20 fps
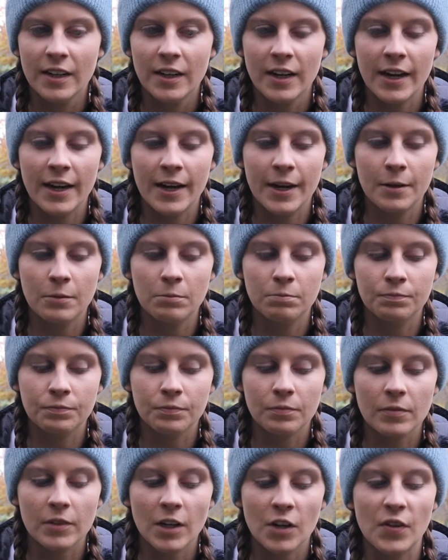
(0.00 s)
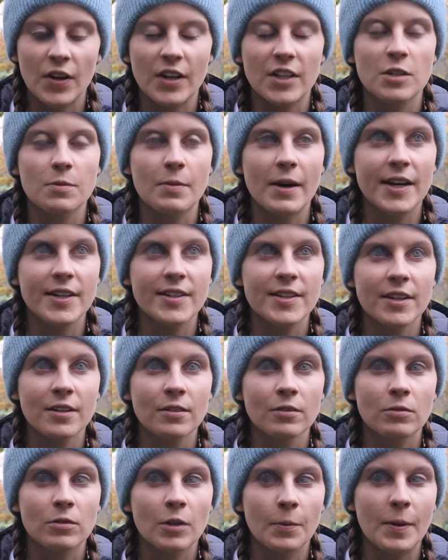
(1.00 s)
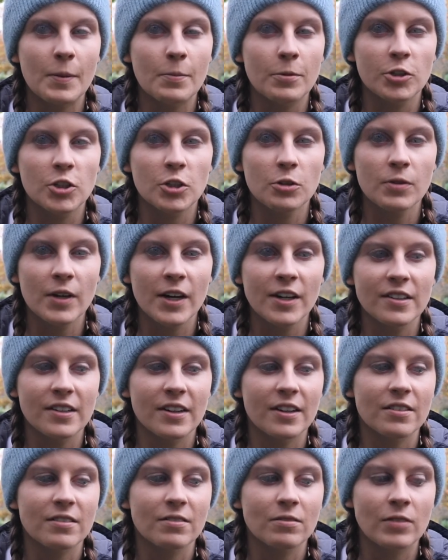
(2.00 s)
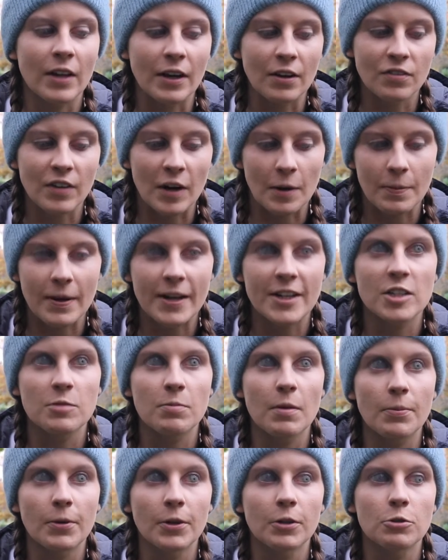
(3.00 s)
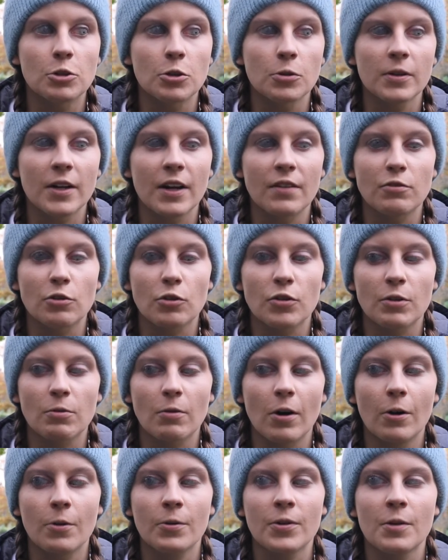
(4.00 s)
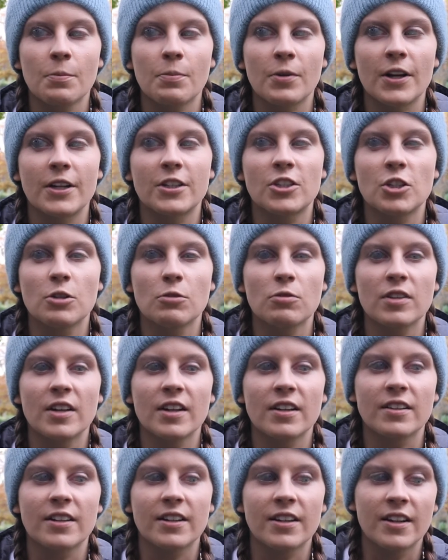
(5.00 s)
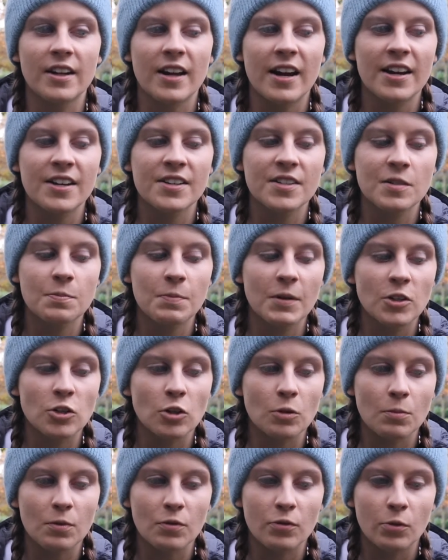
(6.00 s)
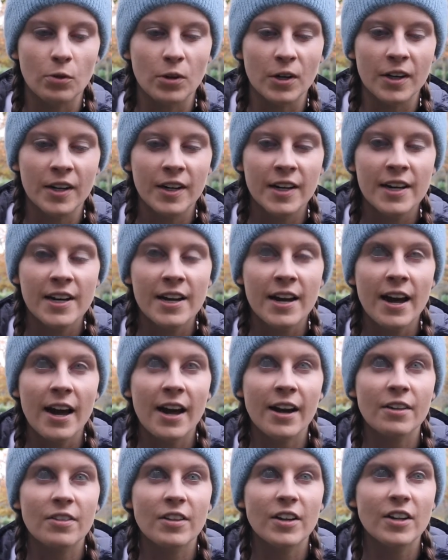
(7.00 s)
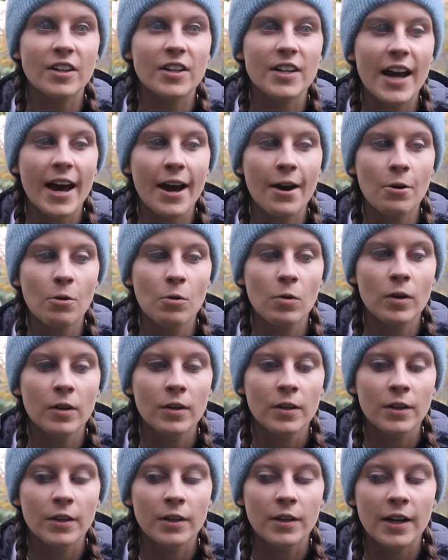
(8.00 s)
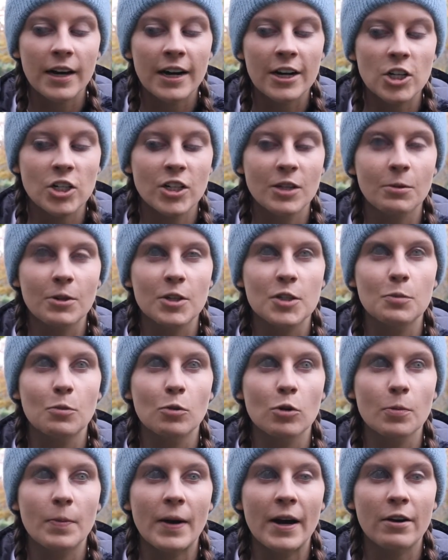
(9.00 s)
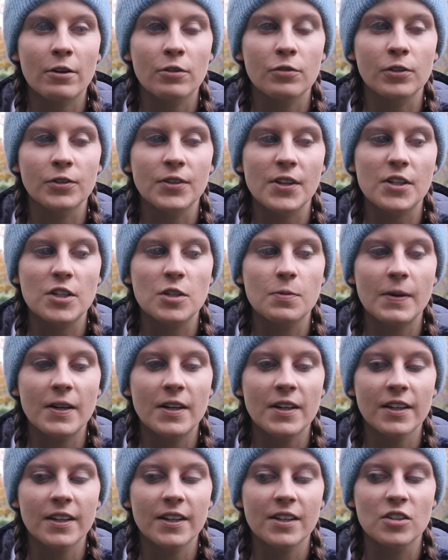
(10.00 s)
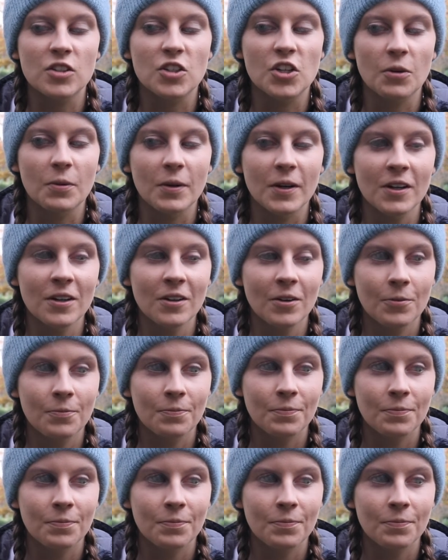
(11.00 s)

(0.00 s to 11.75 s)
I think it's amazing that people do that, and I like fair play to people who do it. I have nothing wrong with it, but I do think that it has been done before, and I think now actually what is more powerful than speaking is doing.